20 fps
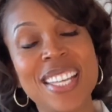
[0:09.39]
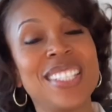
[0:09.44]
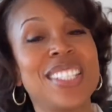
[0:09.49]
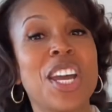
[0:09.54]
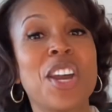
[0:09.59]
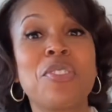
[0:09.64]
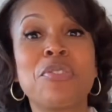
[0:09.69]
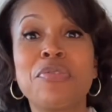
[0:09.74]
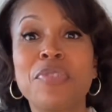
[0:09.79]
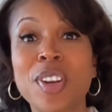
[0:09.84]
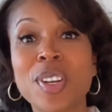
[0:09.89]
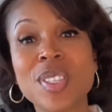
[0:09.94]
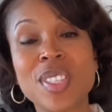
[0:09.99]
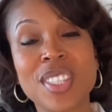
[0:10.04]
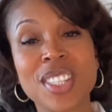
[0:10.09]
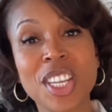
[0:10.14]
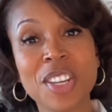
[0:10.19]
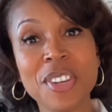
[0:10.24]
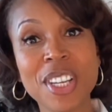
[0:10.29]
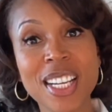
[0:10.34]
our first
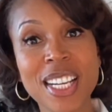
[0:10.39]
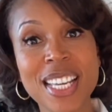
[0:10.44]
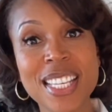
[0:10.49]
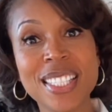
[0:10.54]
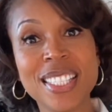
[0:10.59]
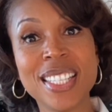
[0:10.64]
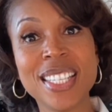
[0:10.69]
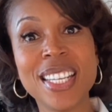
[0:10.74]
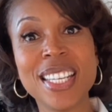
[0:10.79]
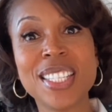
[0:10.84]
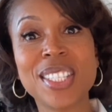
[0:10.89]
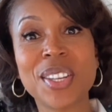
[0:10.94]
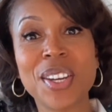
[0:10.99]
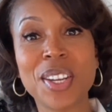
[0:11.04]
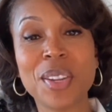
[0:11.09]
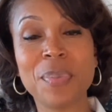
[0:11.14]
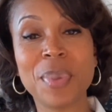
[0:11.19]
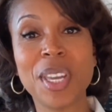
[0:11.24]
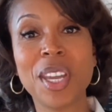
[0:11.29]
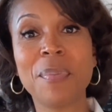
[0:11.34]
theory lesson is going to
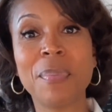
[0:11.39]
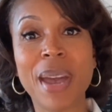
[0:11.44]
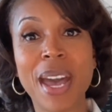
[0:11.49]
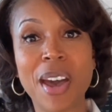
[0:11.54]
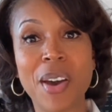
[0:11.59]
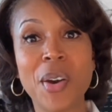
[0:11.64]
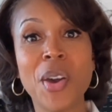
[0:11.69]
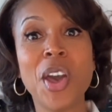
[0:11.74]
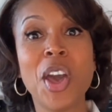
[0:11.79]
be about